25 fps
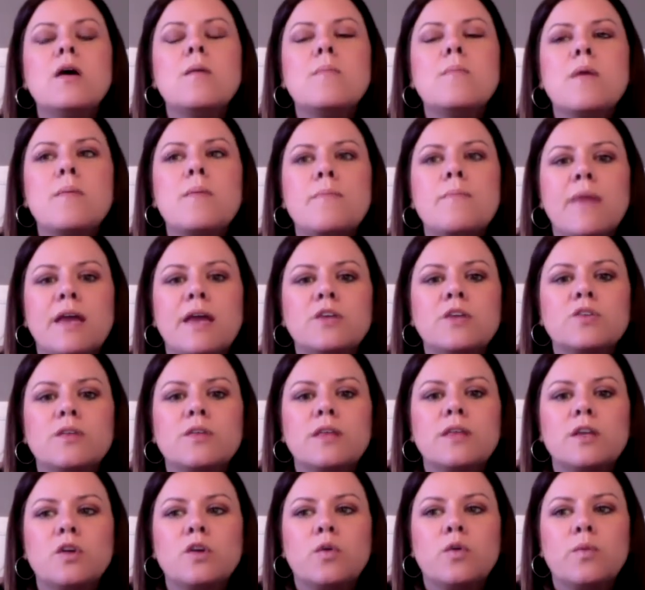but make sure
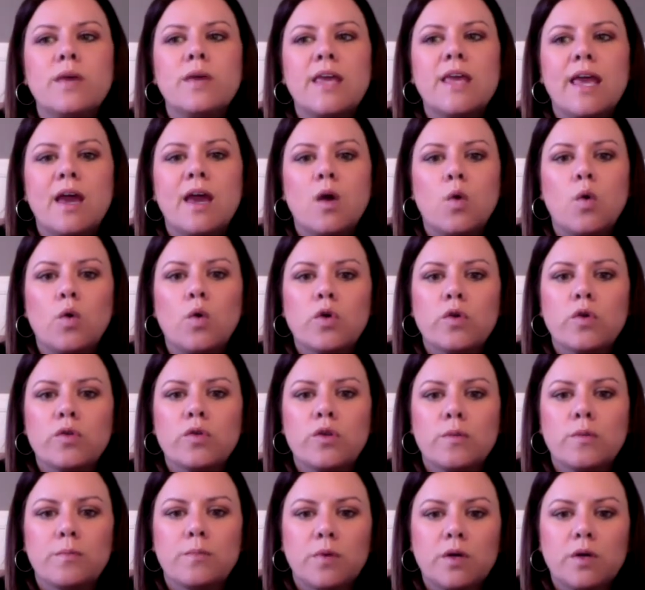they know we can't order
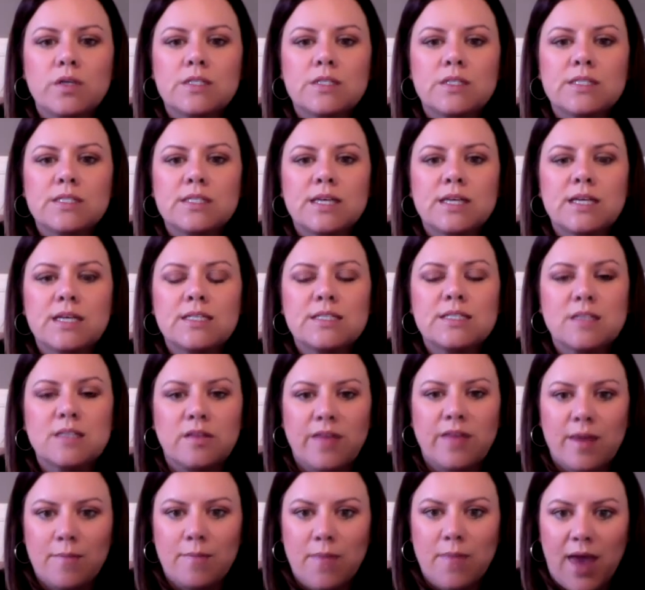their books until
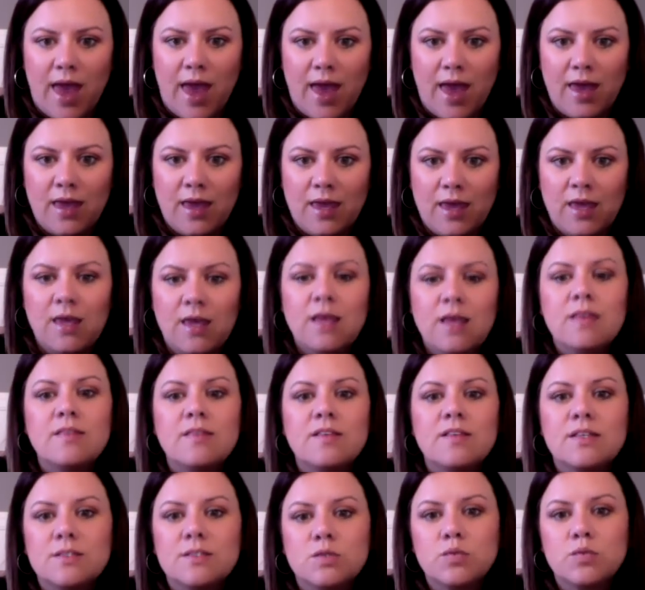they pay.
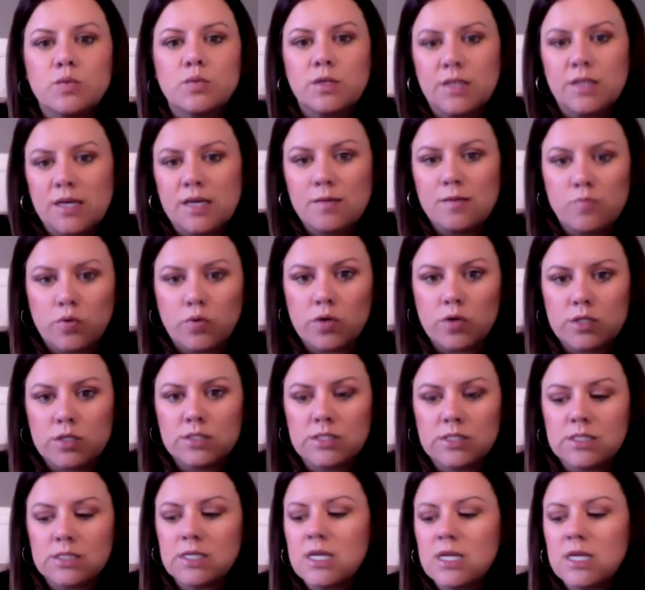That's really important.